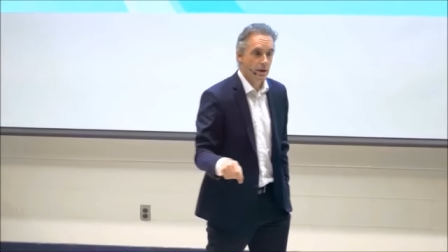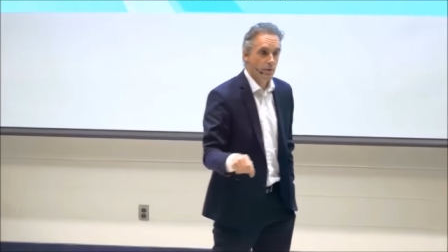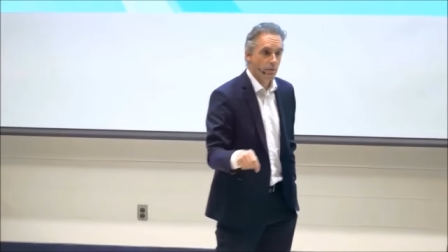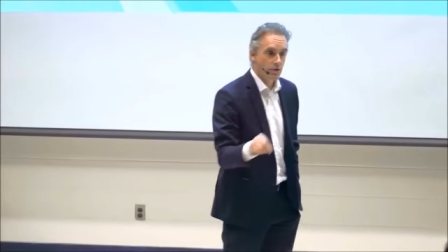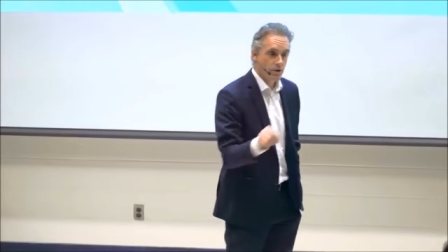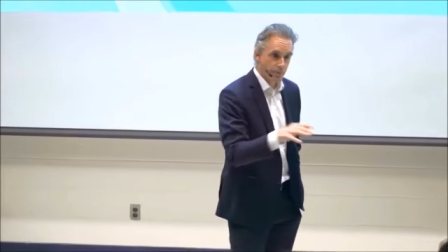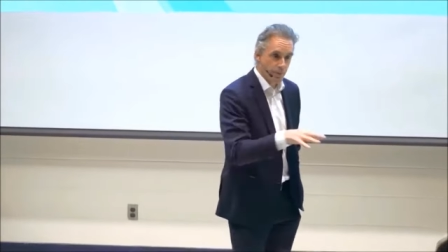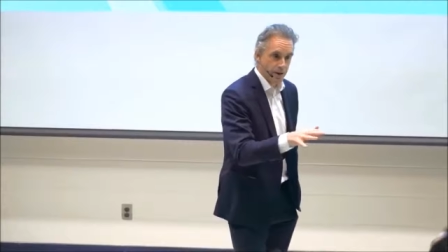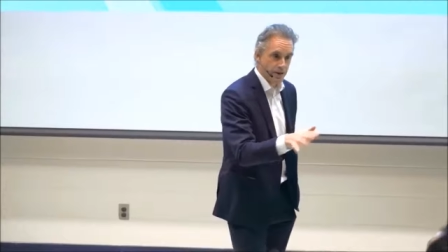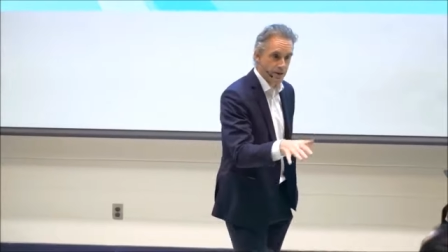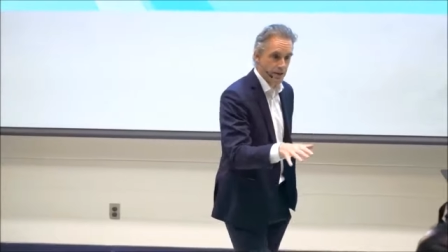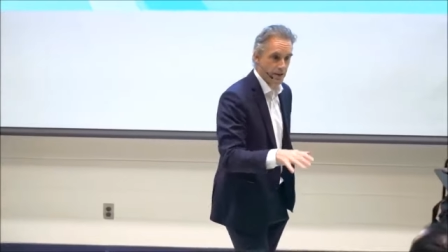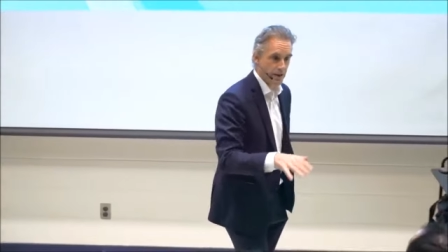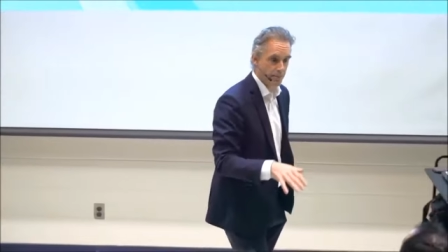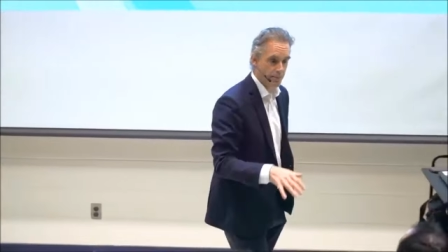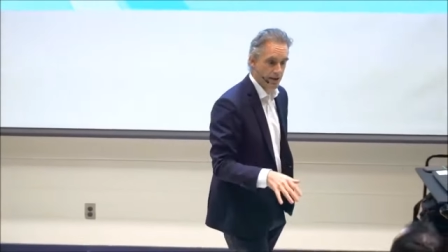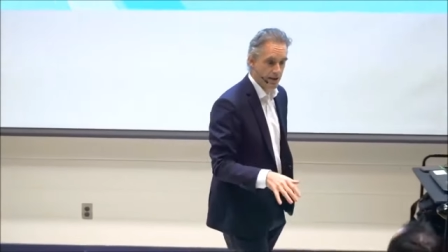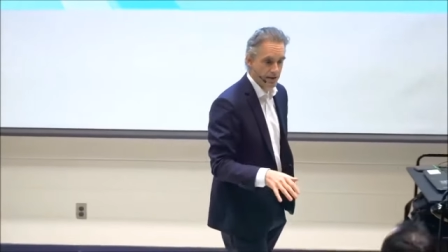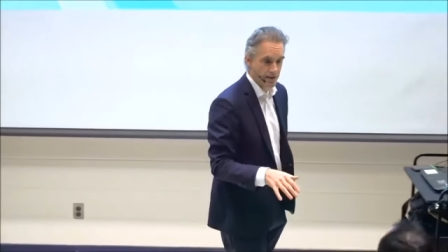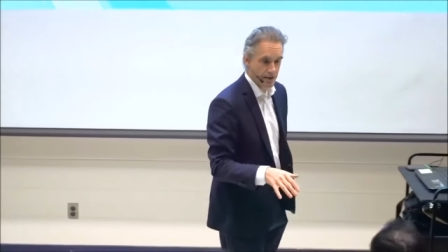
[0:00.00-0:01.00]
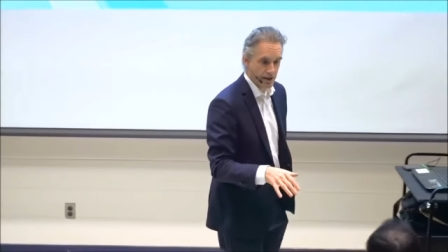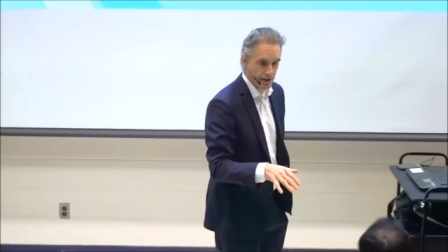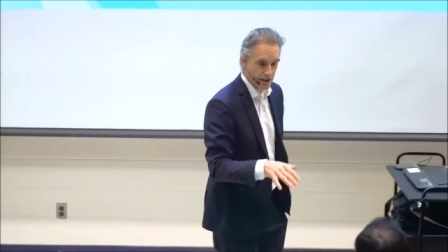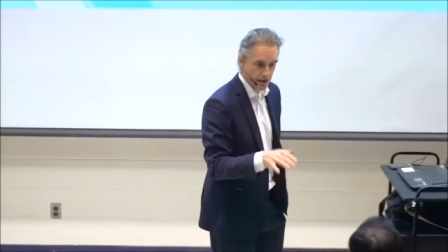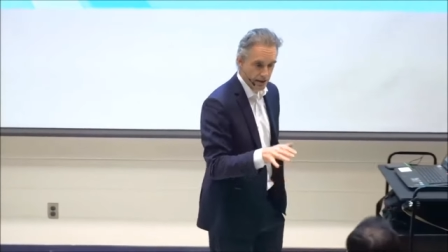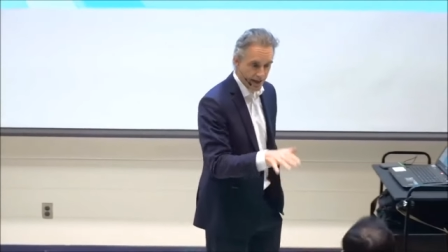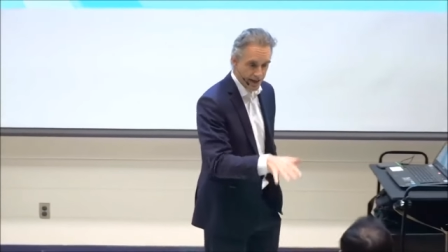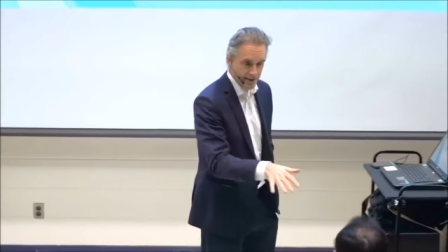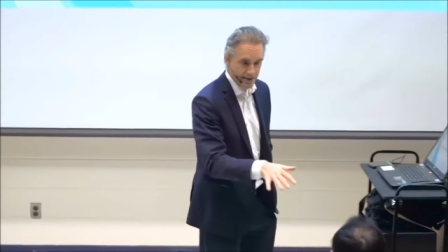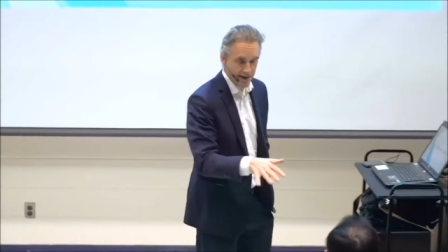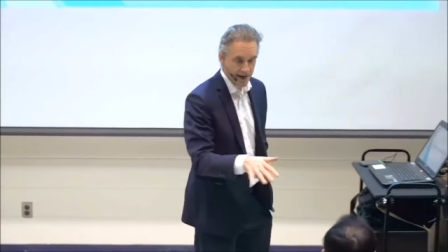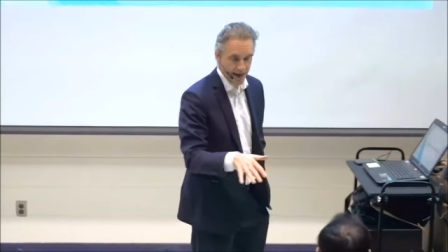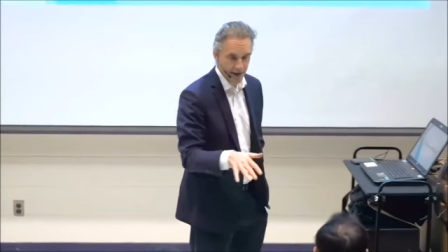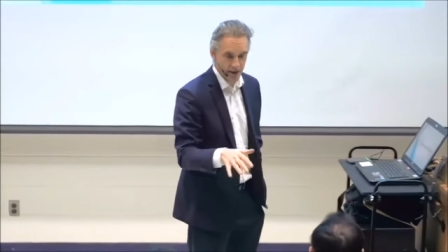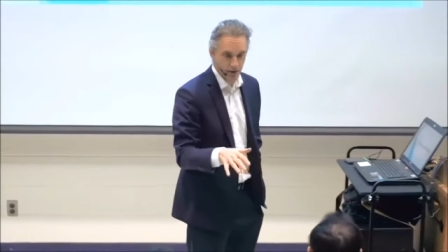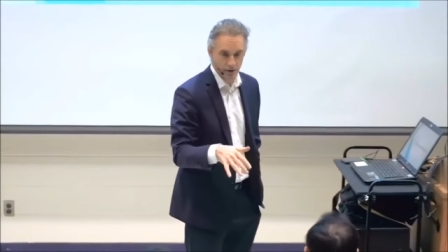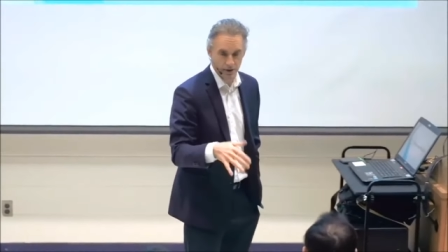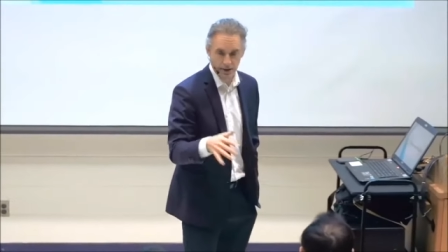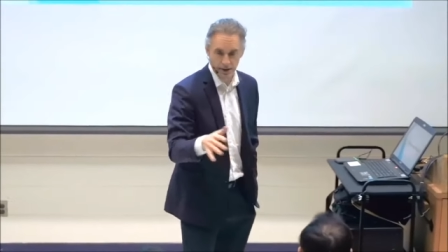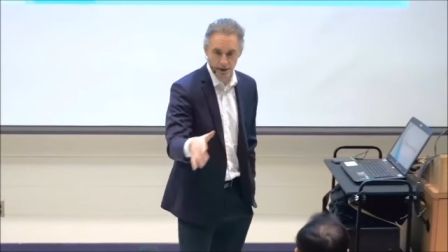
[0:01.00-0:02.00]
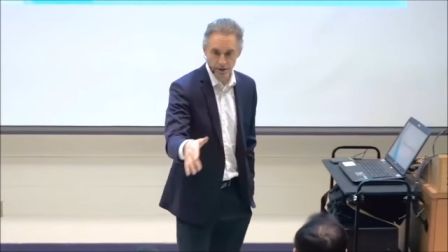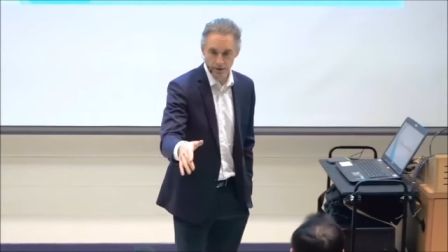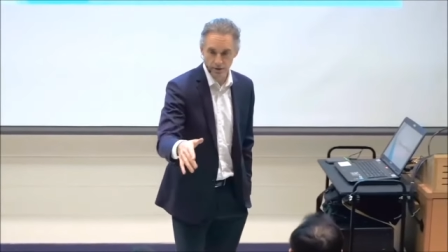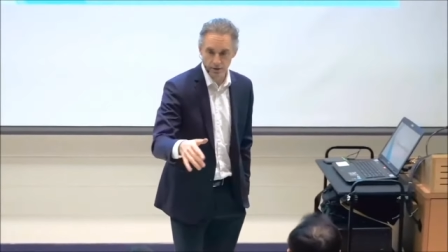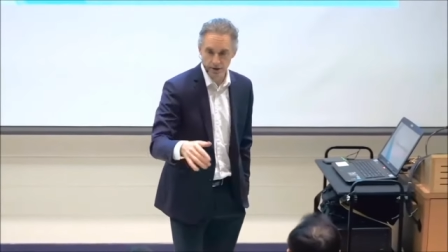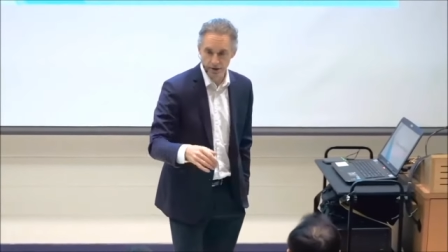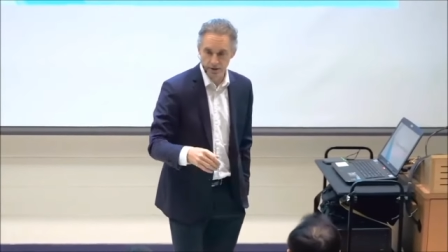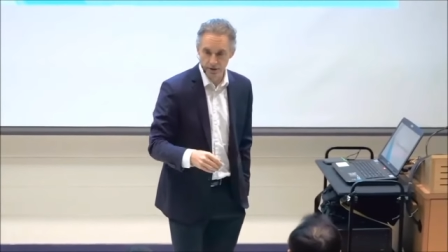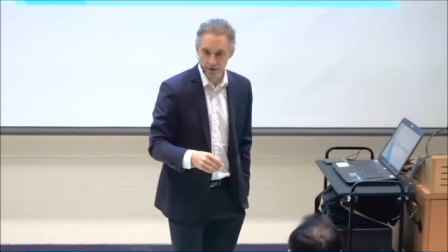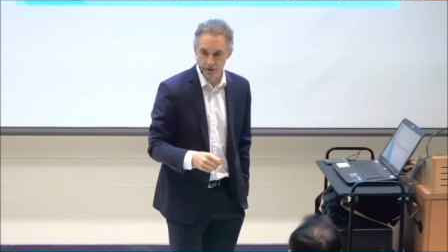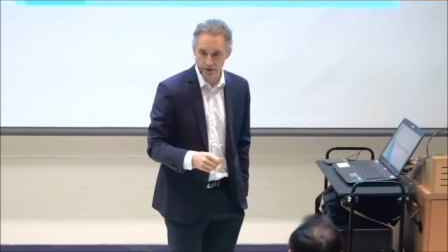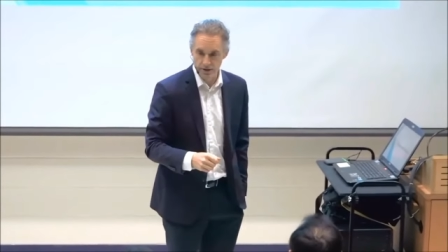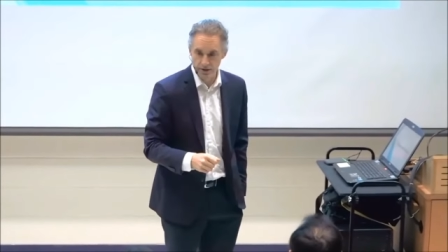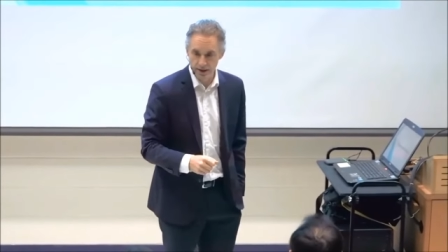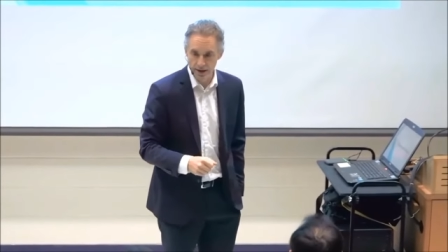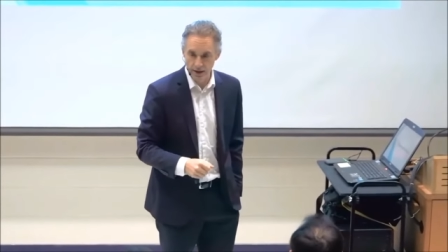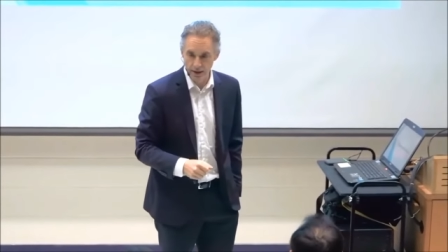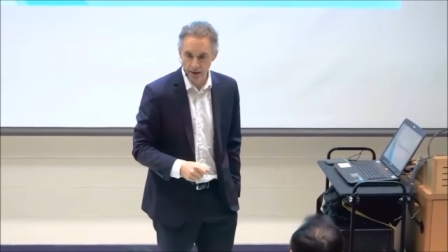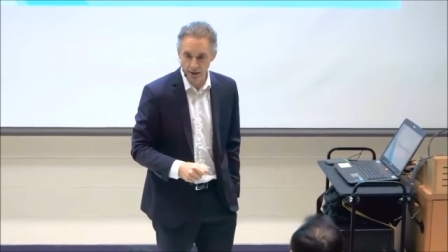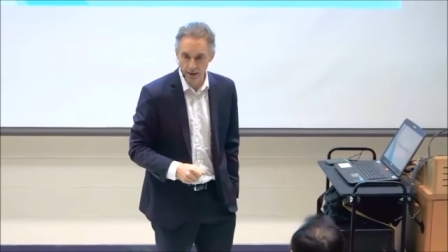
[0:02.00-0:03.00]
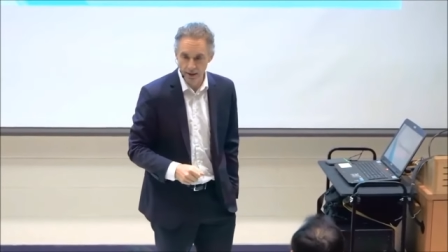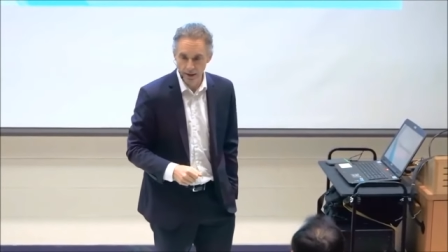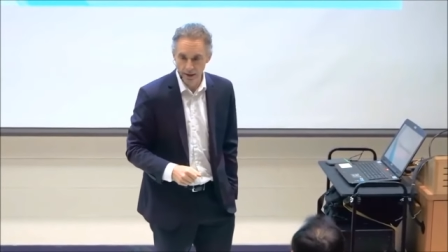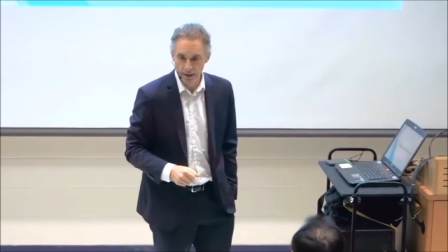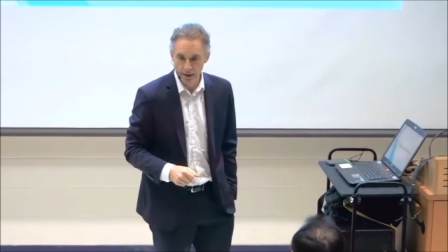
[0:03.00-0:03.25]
which basically means that the less accurate tests are easier to sell.